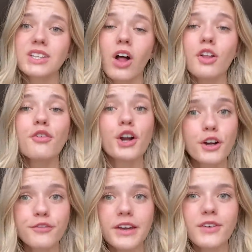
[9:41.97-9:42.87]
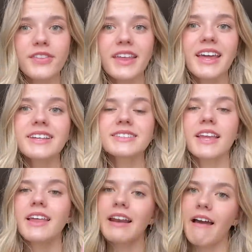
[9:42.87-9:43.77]
all of her favorite things,
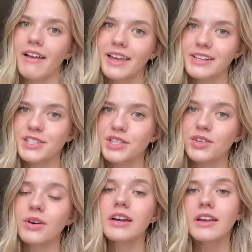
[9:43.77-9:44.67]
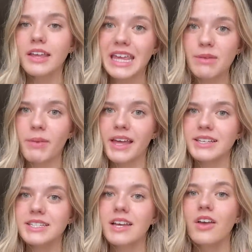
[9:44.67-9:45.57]
and then I get to keep
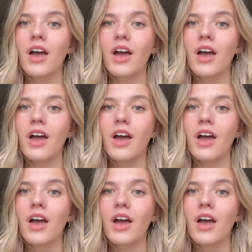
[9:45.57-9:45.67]
it